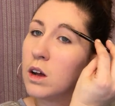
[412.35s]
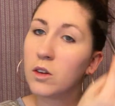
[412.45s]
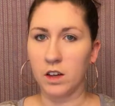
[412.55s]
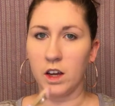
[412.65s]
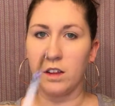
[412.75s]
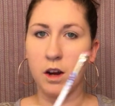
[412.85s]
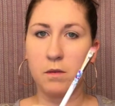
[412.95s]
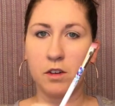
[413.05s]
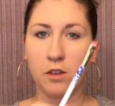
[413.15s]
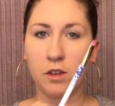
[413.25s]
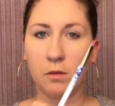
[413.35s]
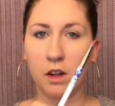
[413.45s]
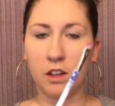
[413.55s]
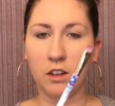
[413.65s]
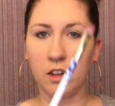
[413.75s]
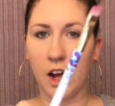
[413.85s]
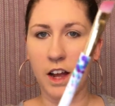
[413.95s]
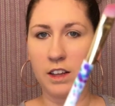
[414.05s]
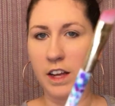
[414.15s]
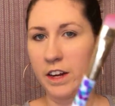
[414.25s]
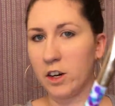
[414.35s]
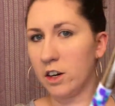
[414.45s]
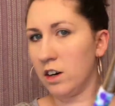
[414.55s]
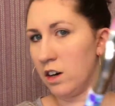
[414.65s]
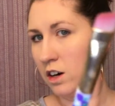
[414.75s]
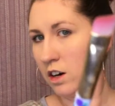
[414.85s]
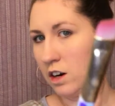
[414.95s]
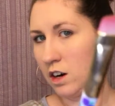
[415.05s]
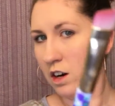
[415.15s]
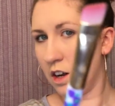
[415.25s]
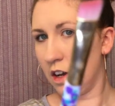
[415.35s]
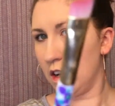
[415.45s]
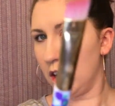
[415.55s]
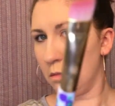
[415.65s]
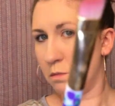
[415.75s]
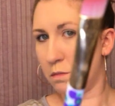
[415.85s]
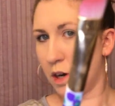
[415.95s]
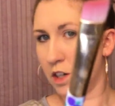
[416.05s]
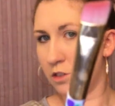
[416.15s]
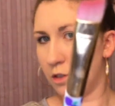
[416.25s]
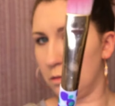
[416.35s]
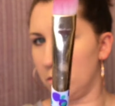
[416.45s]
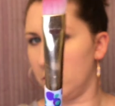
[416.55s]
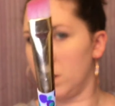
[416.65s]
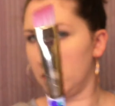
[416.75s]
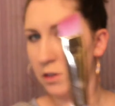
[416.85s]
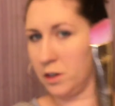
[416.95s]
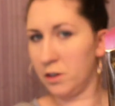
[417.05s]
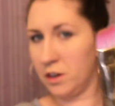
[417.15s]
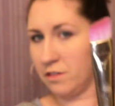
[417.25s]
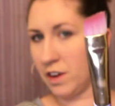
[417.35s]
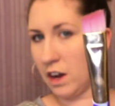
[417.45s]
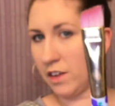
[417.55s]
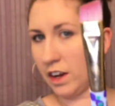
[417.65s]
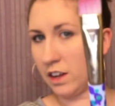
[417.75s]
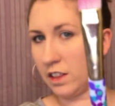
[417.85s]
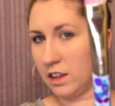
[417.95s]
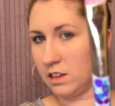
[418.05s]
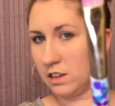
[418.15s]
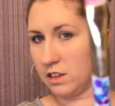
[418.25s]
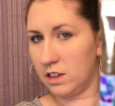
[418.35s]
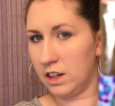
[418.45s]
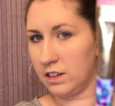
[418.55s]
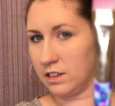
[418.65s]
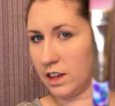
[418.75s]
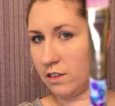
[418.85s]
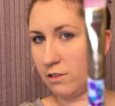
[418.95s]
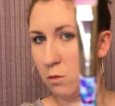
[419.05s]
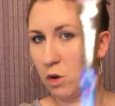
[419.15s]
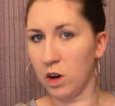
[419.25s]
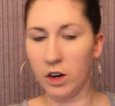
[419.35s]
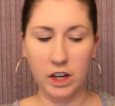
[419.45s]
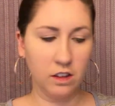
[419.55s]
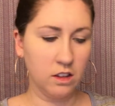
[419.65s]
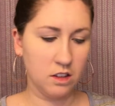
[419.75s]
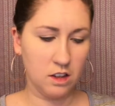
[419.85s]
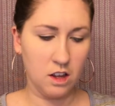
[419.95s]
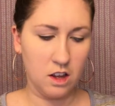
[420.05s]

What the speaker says: Okay, and then I'm just using a little eyeliner brush from Studio 35. I got this in a set from Walgreens.